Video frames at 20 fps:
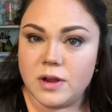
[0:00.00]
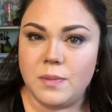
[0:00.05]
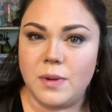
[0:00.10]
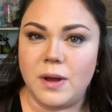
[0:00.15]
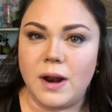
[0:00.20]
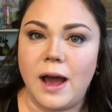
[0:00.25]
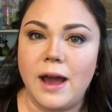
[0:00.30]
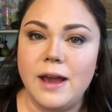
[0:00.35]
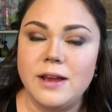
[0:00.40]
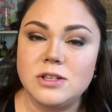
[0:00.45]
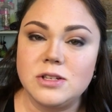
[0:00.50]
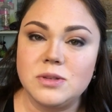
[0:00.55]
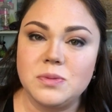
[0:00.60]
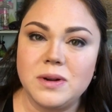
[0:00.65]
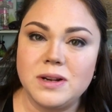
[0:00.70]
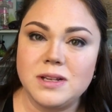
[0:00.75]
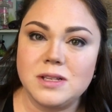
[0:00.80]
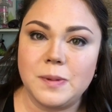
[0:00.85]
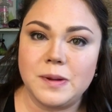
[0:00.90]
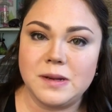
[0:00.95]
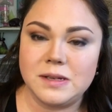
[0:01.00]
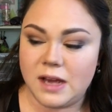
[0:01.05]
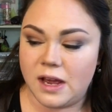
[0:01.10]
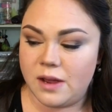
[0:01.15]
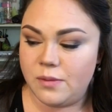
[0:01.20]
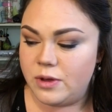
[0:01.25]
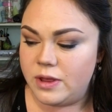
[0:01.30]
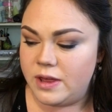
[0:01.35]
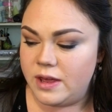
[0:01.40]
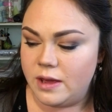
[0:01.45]
but I just want to spend
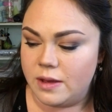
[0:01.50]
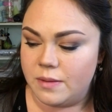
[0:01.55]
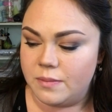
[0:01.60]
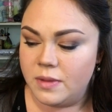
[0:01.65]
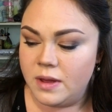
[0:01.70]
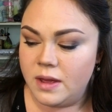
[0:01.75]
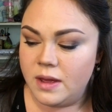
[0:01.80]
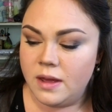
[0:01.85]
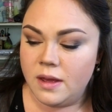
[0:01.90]
time with him.